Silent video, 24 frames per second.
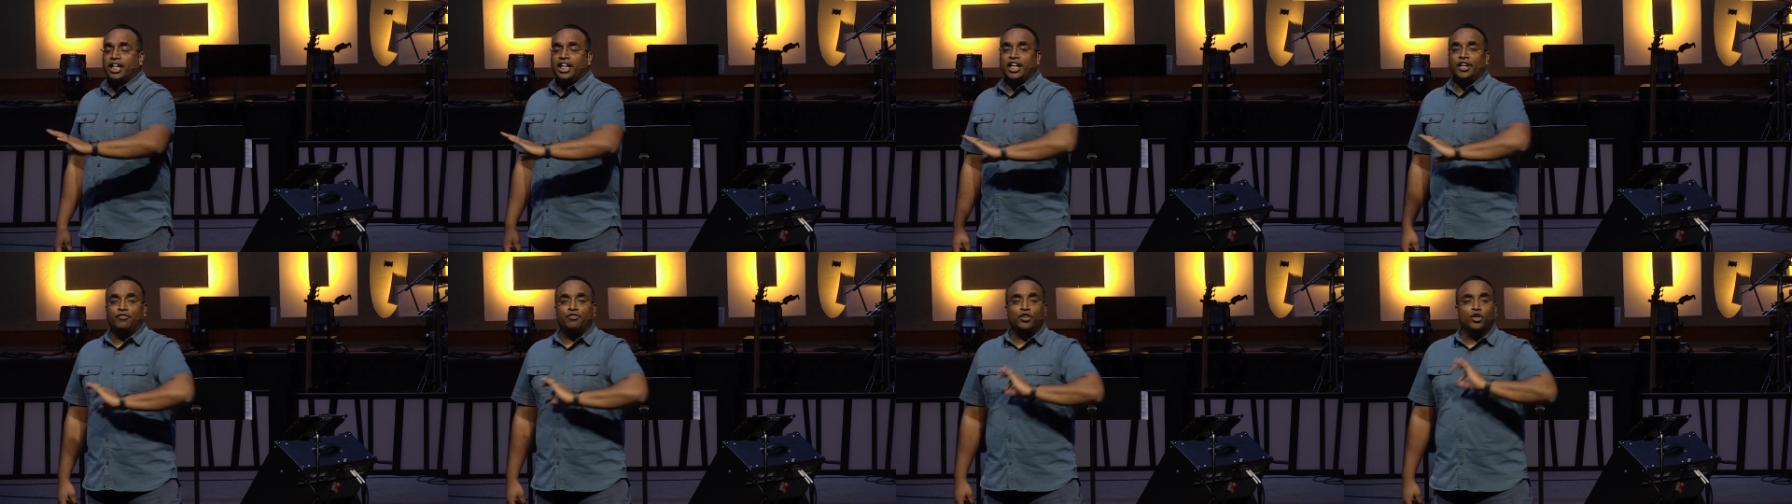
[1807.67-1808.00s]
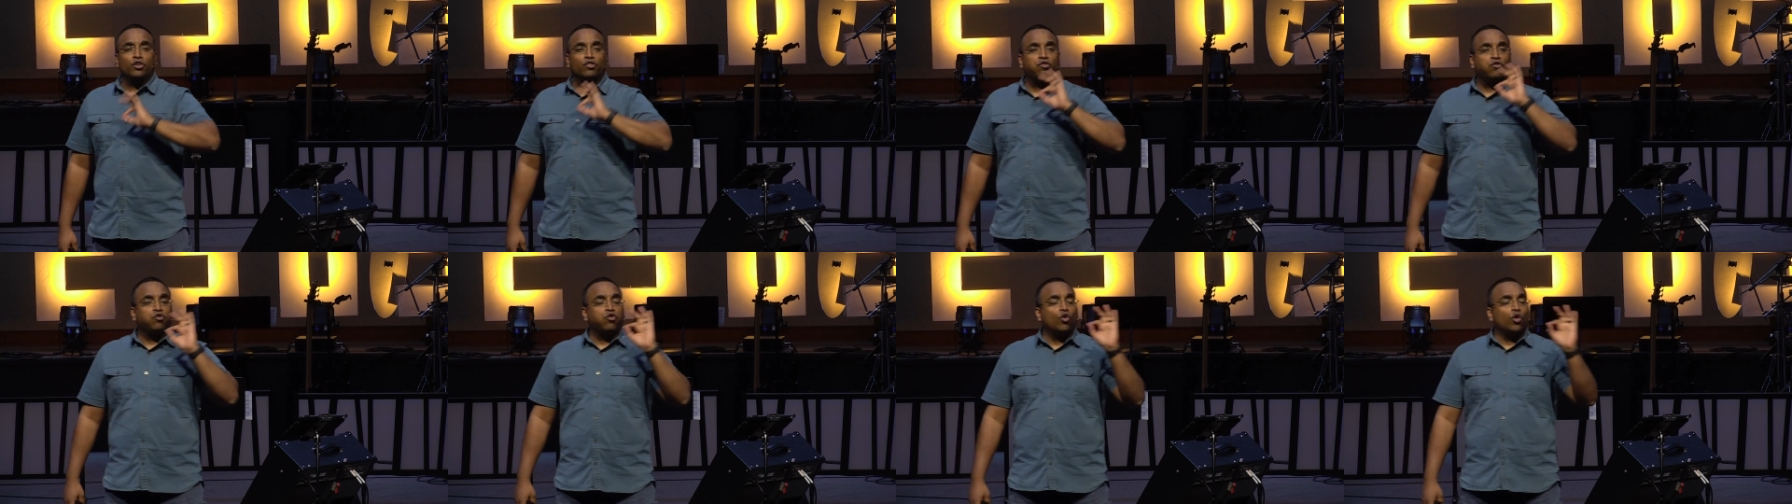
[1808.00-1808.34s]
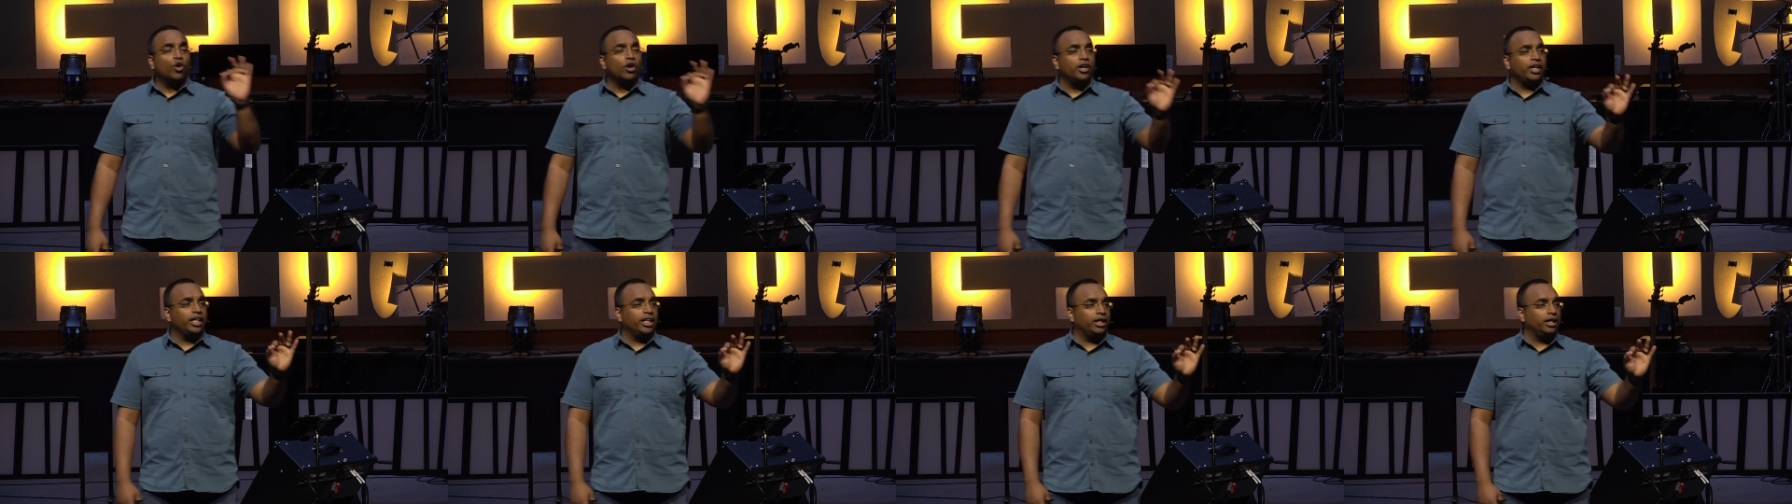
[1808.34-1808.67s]
If you're
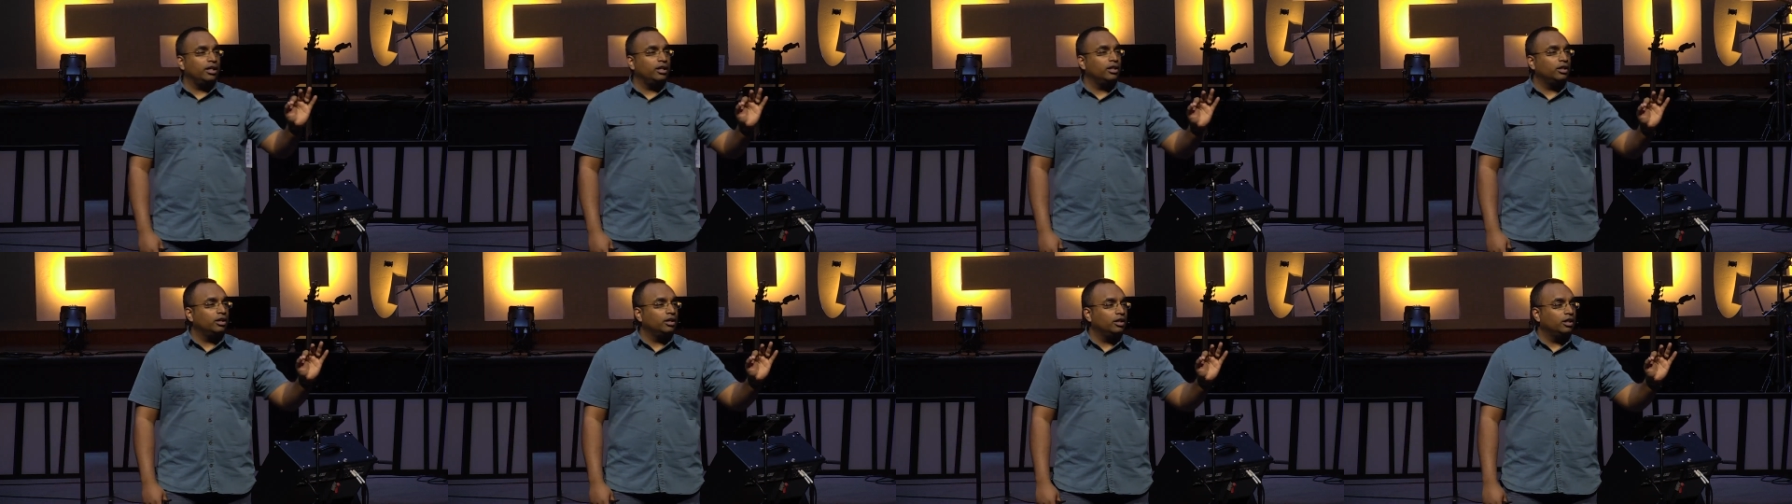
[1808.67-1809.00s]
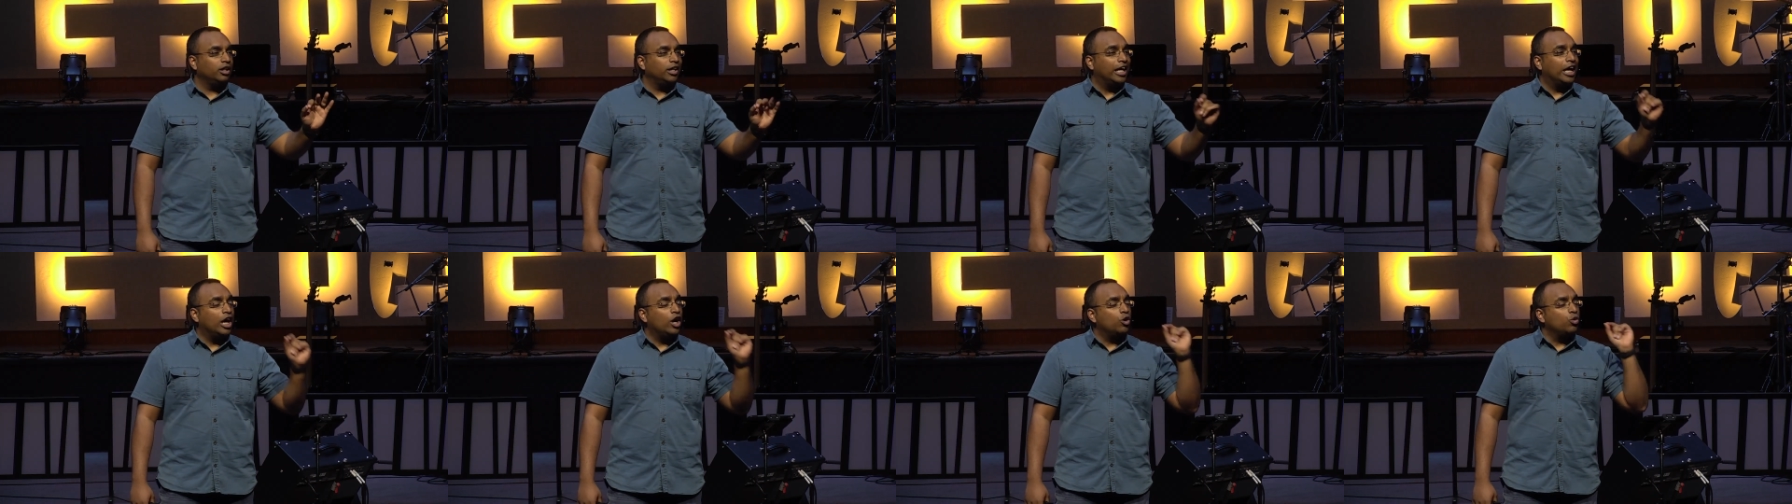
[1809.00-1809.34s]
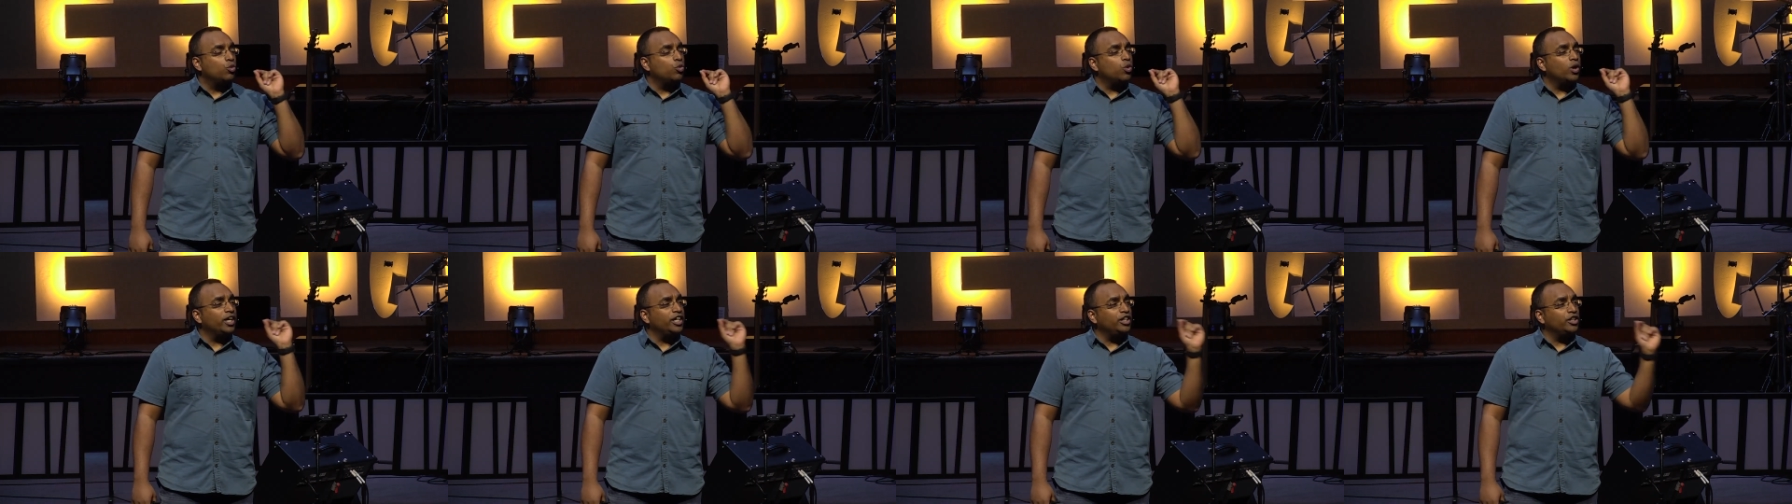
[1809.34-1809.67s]
40,
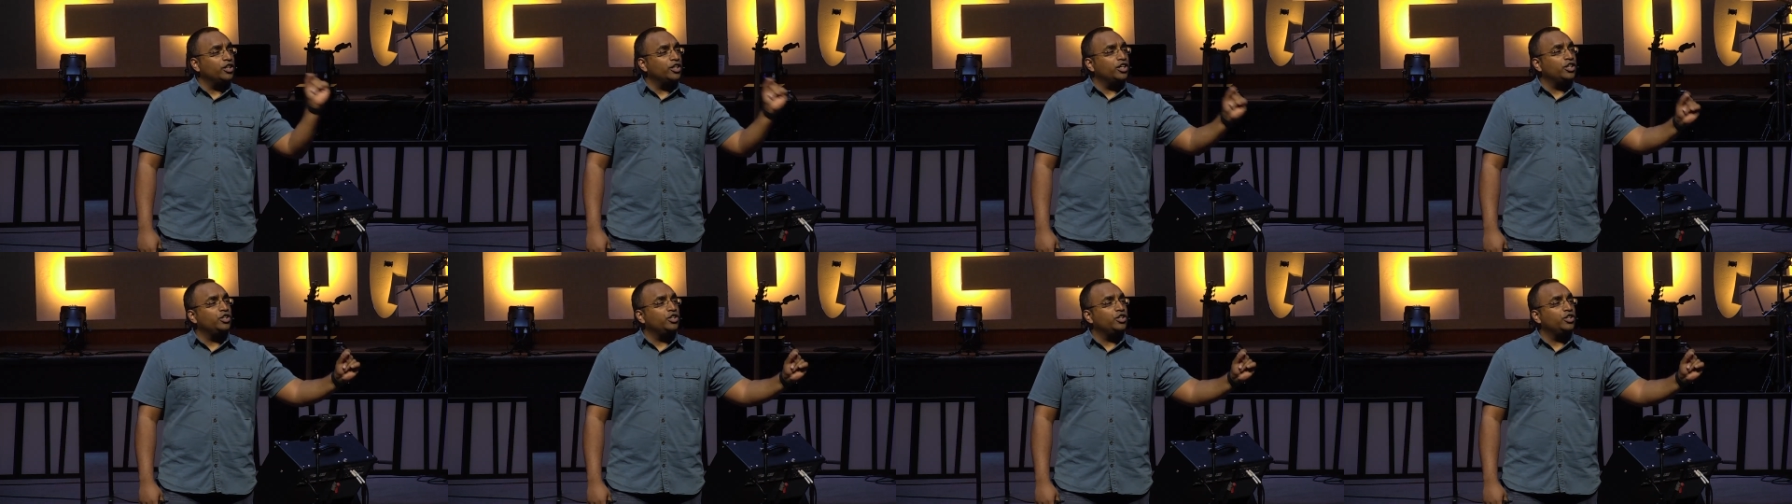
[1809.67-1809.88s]
what are you going